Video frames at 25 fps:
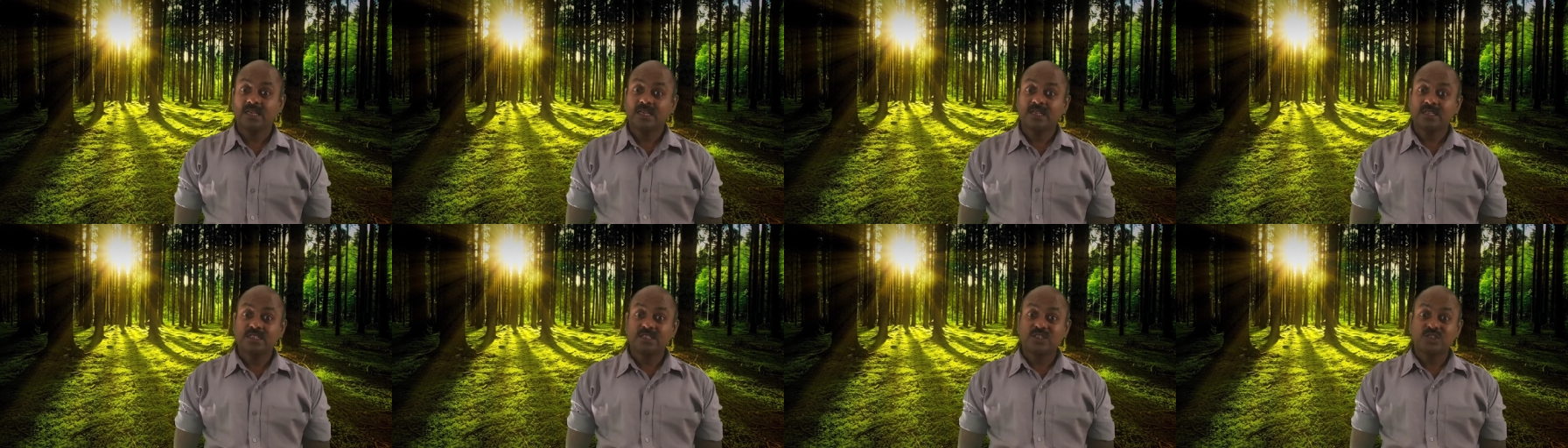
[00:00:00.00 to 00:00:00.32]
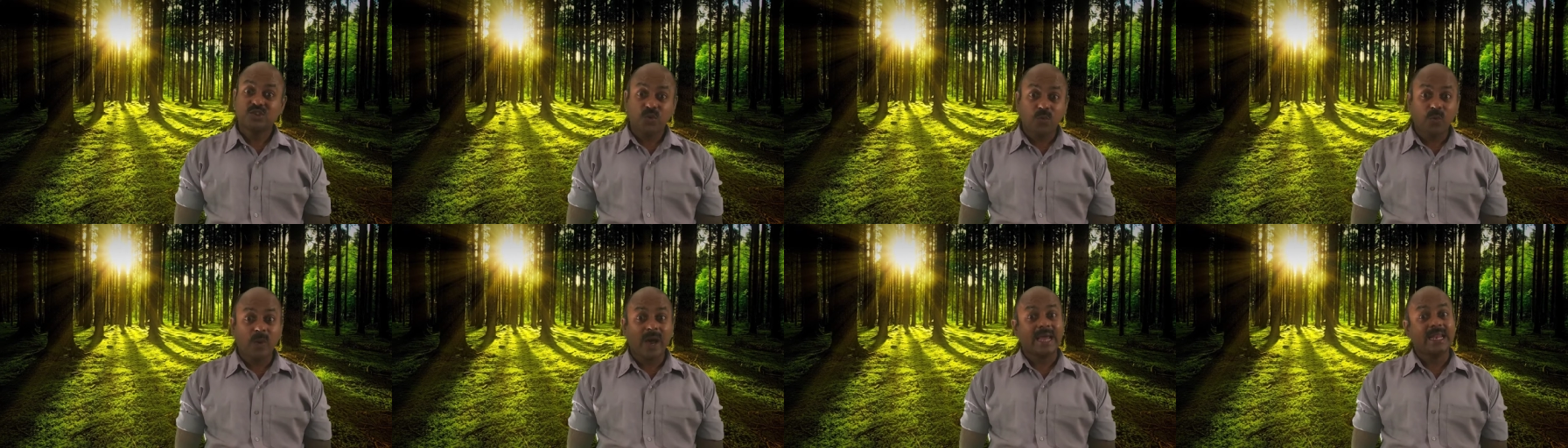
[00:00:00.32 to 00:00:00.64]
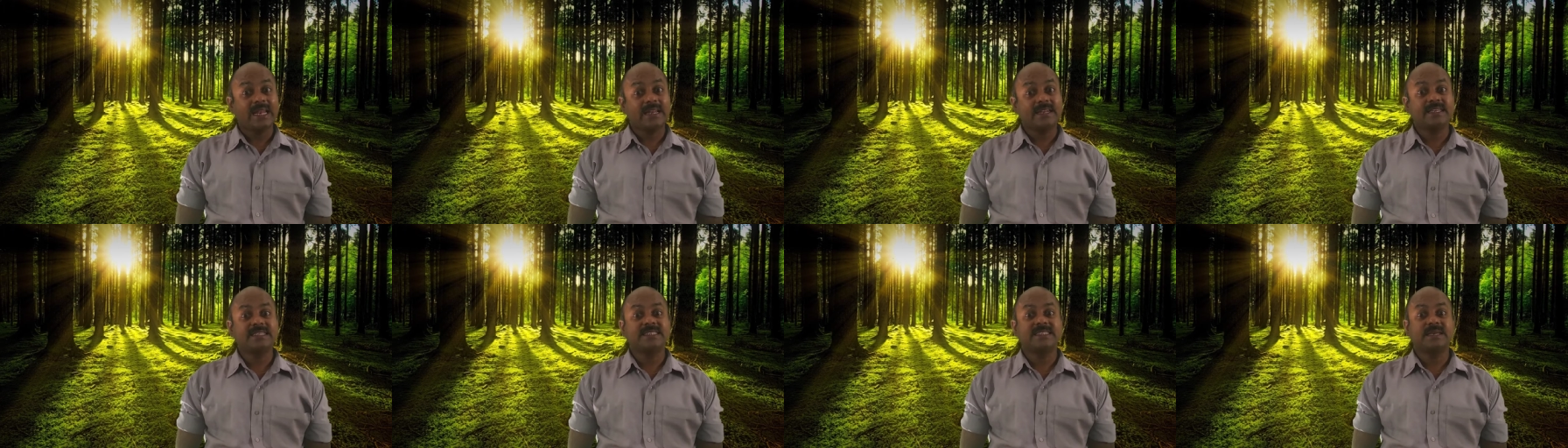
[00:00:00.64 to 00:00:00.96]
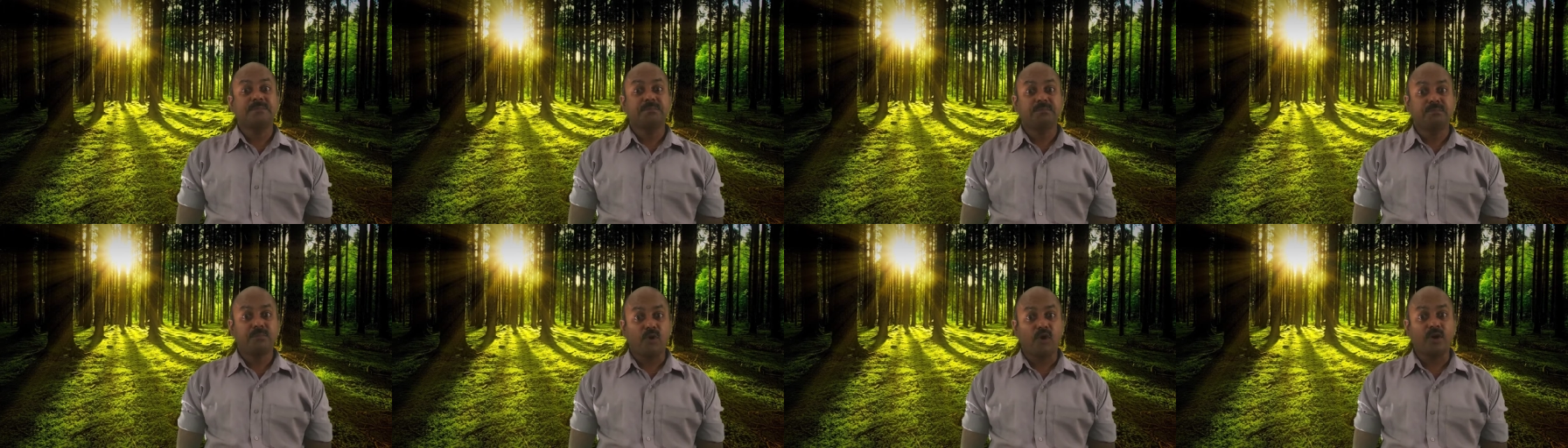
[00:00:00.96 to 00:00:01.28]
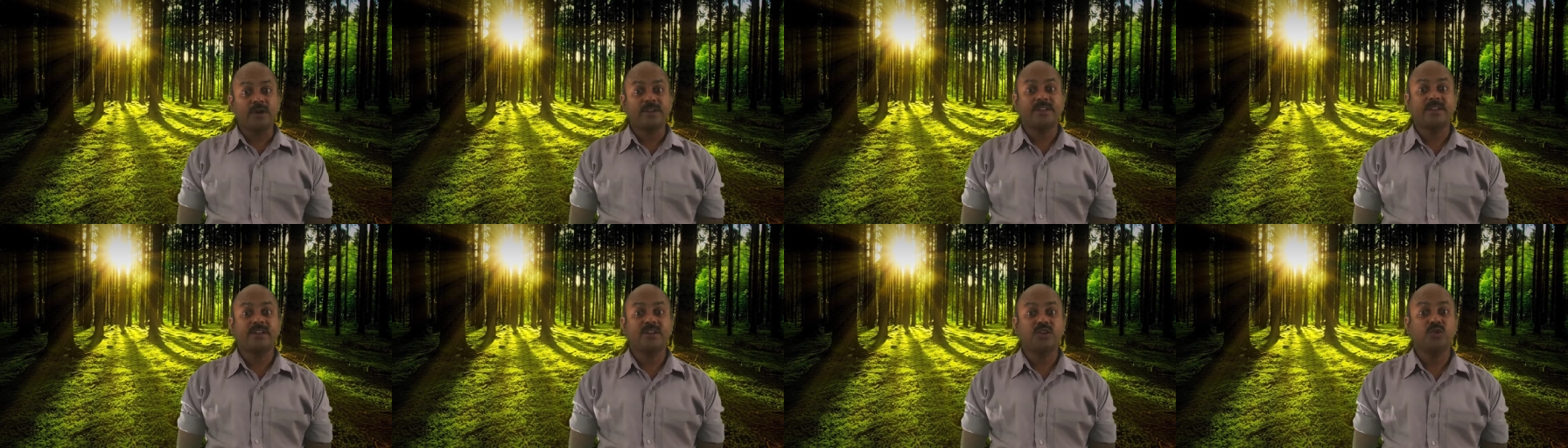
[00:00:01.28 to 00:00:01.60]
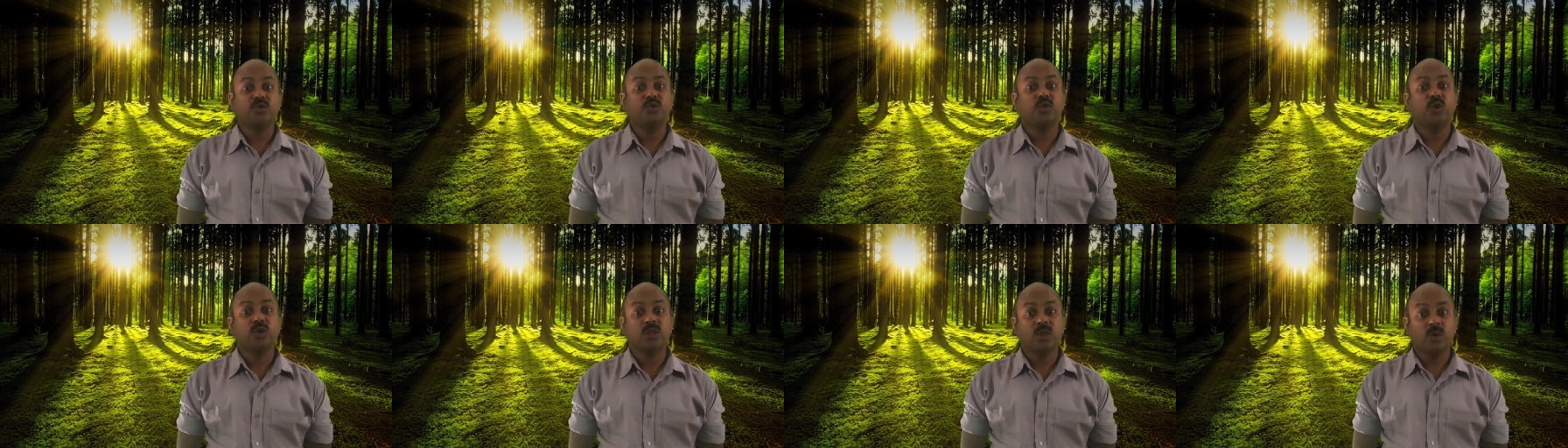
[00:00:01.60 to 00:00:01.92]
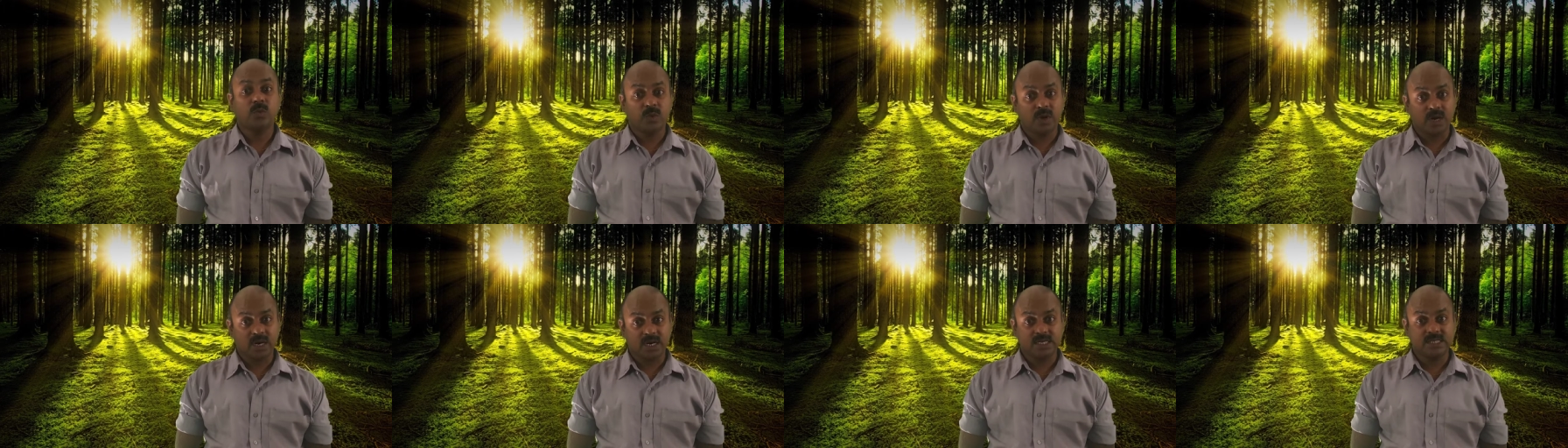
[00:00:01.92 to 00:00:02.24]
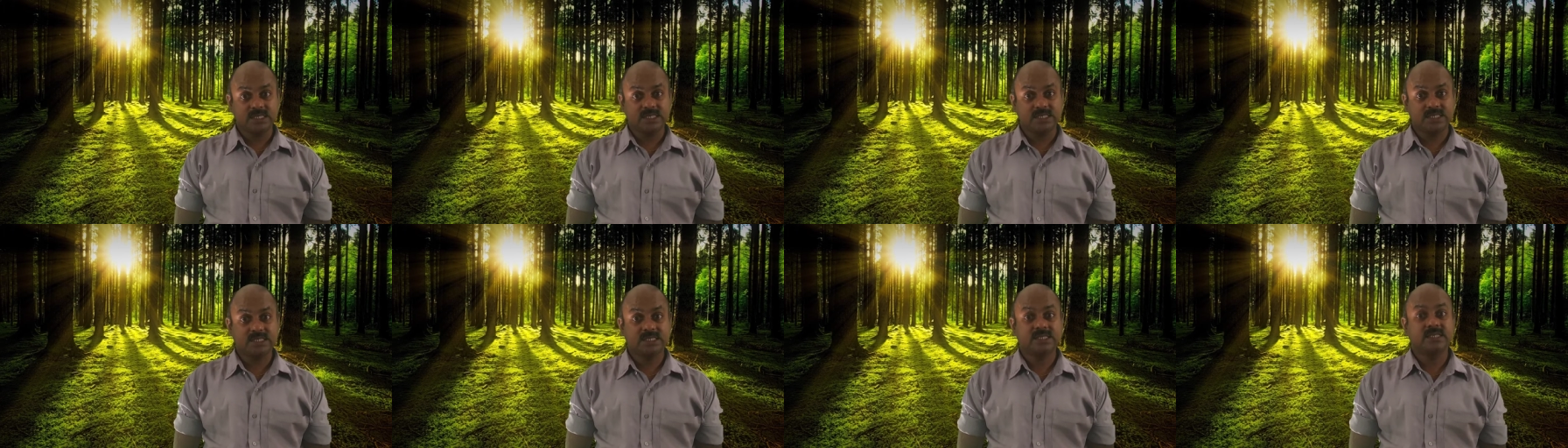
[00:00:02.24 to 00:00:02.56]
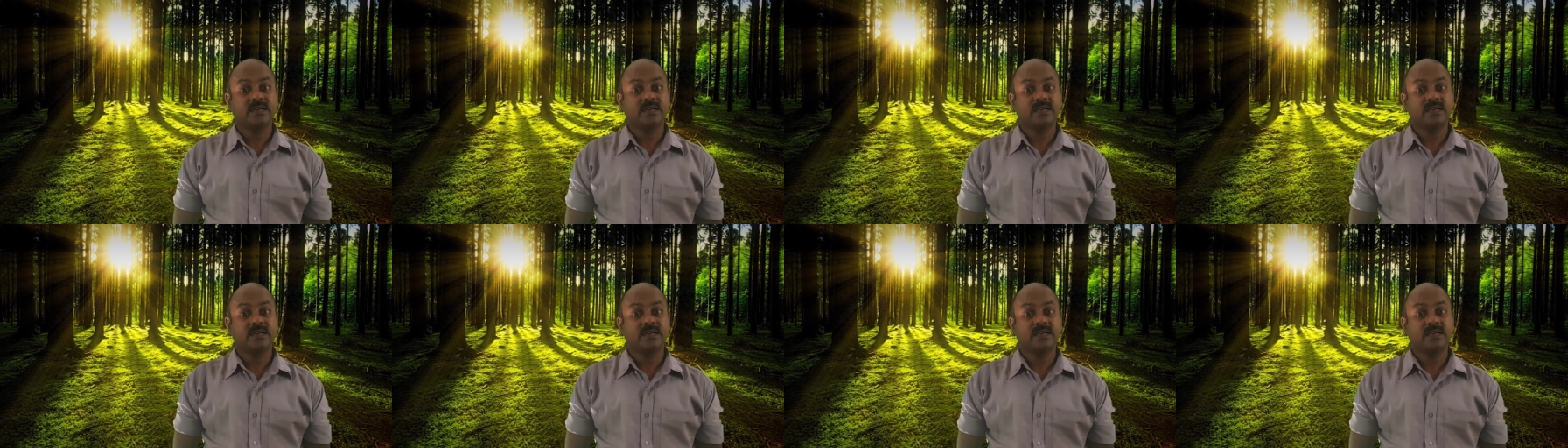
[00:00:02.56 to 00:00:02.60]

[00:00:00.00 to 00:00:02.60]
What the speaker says: So while it is important to know the words,